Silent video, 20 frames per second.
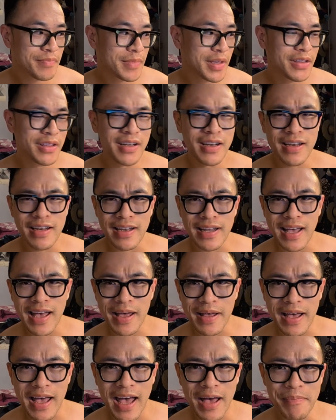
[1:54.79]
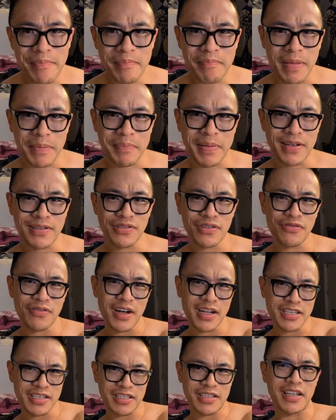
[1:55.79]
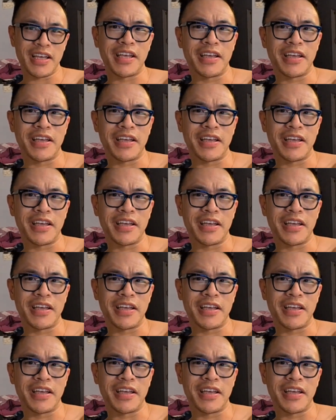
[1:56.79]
Other than that, I have my Pixel Watch